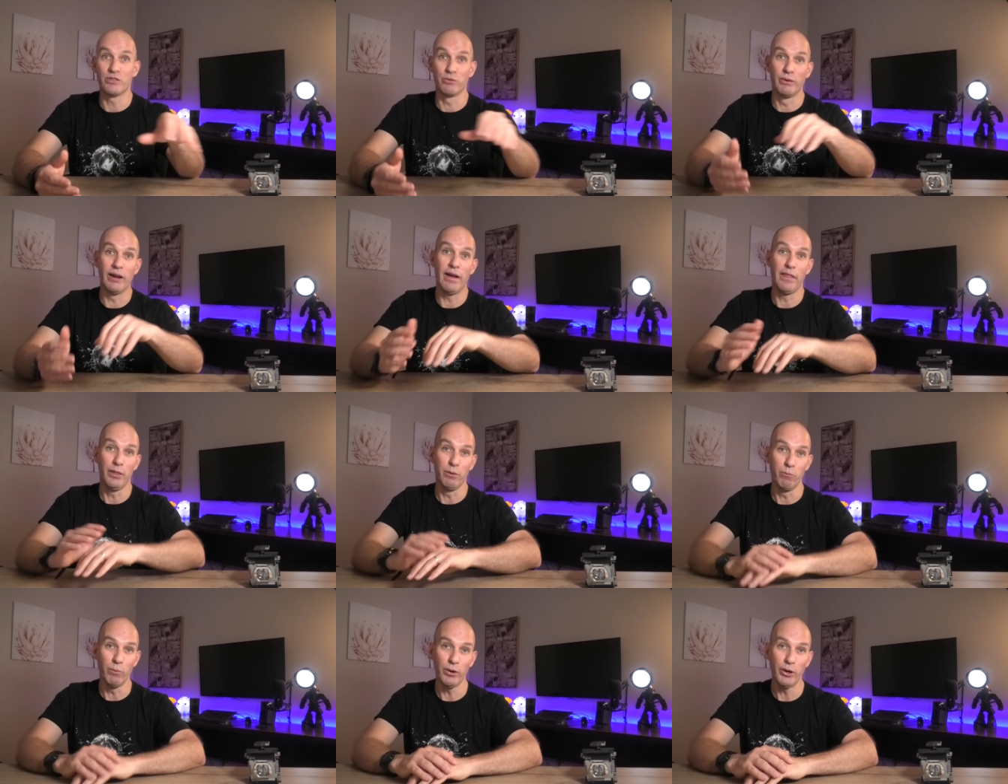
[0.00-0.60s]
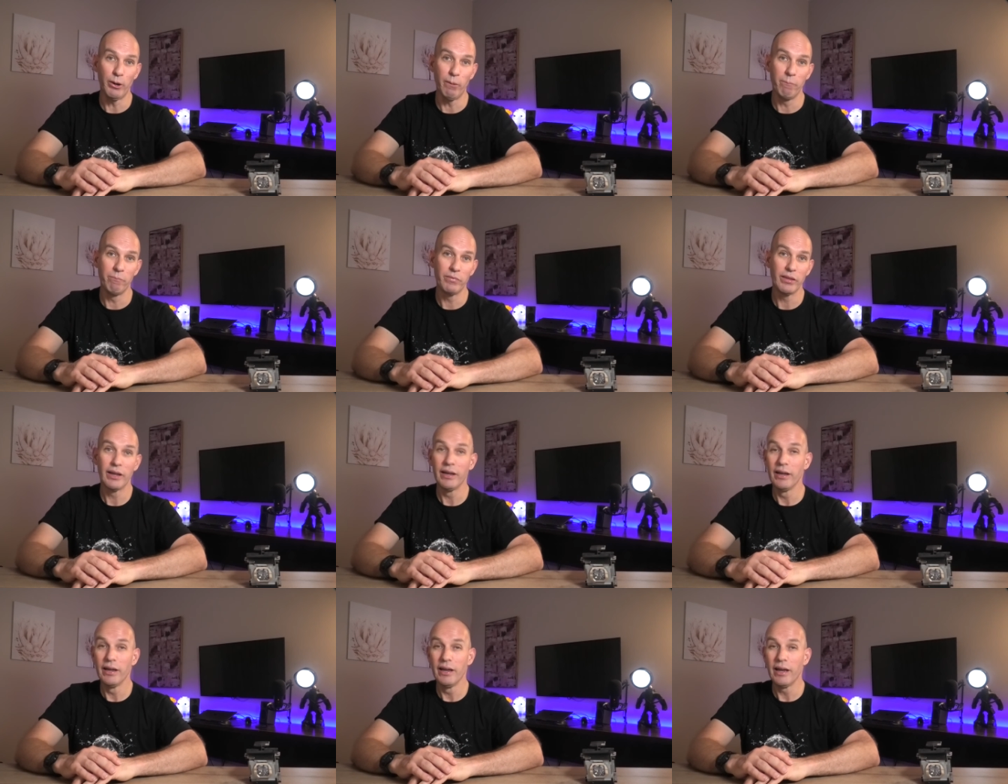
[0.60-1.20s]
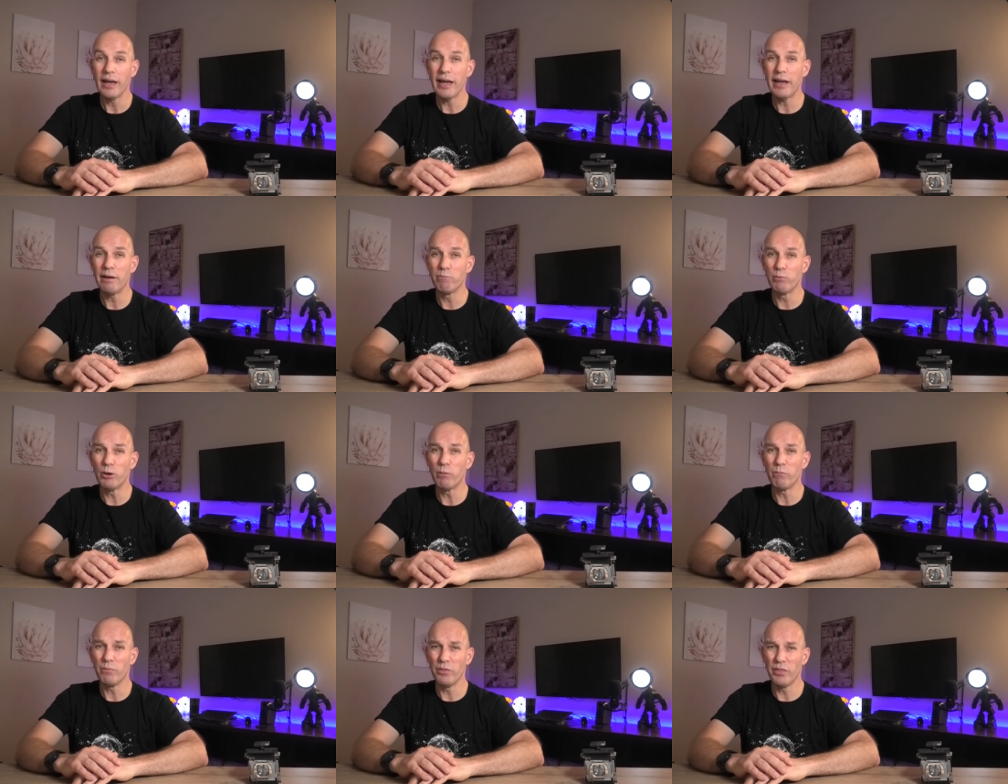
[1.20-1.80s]
around the world. And
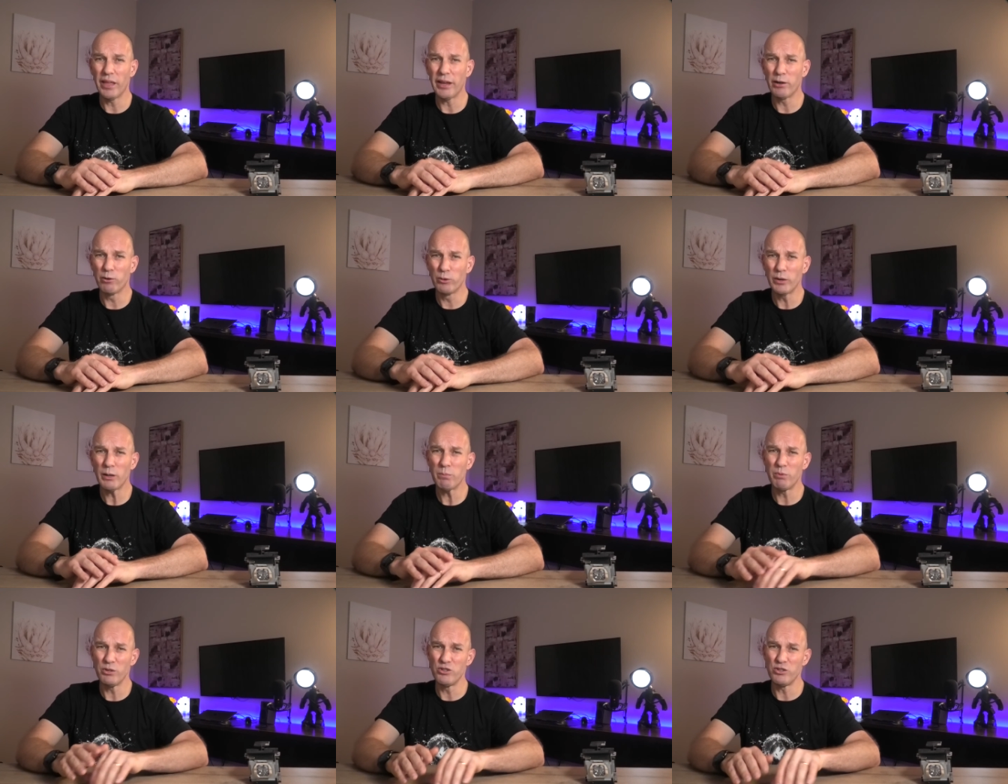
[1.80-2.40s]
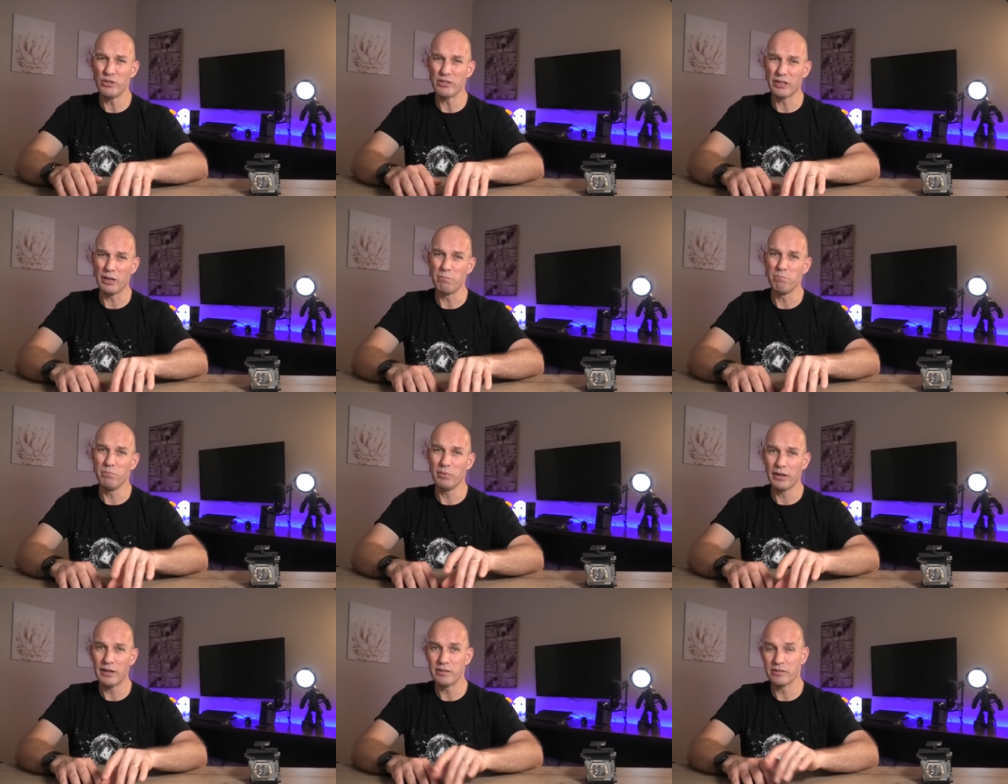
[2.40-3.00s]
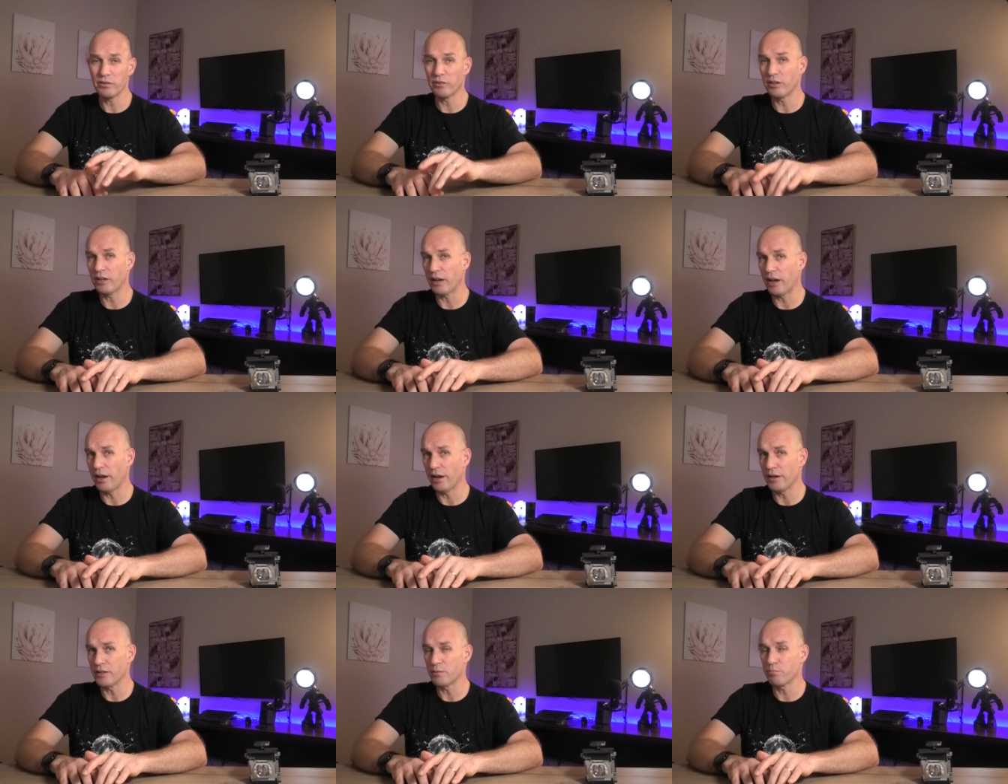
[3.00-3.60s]
well, they already produce like millions of
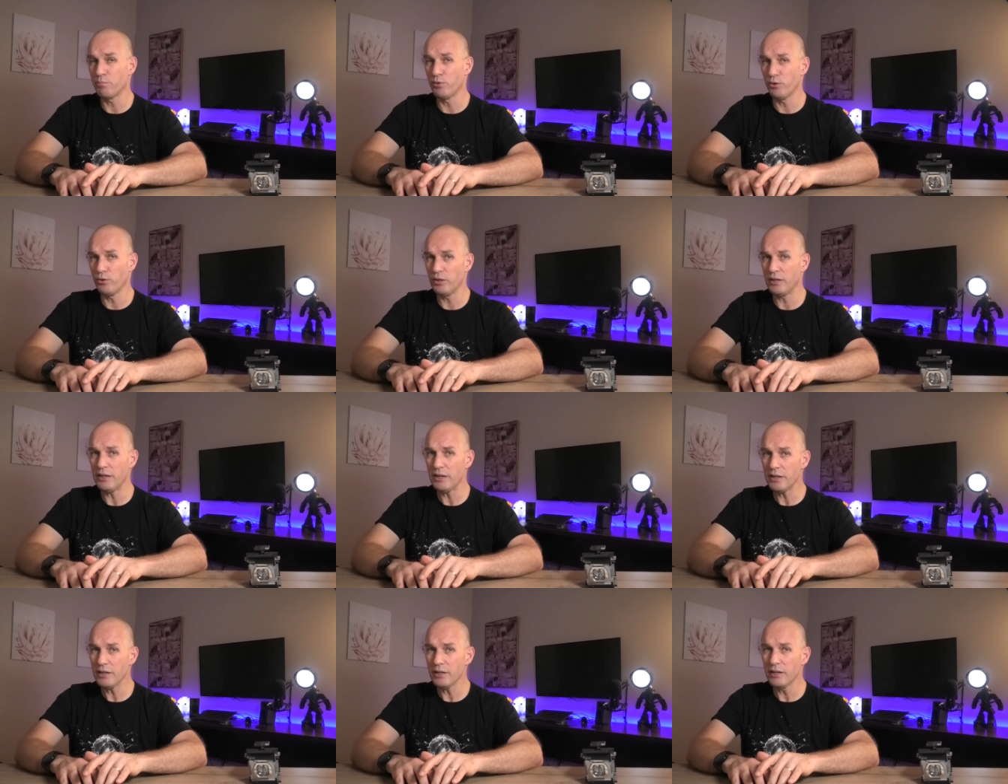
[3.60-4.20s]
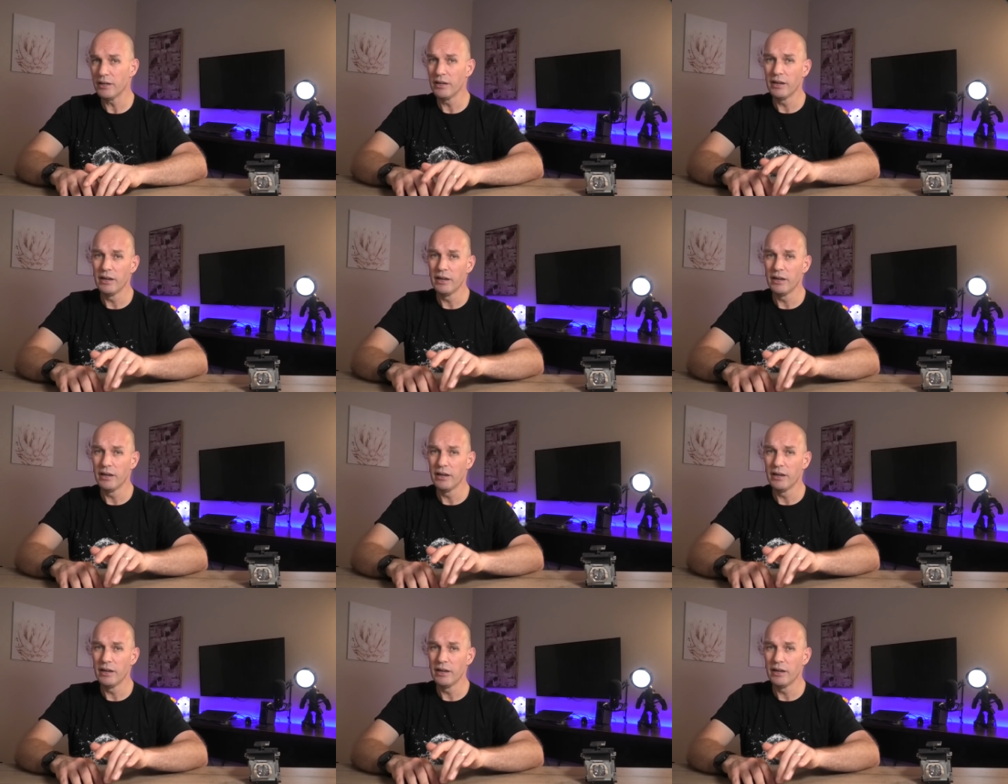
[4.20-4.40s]
cars per year,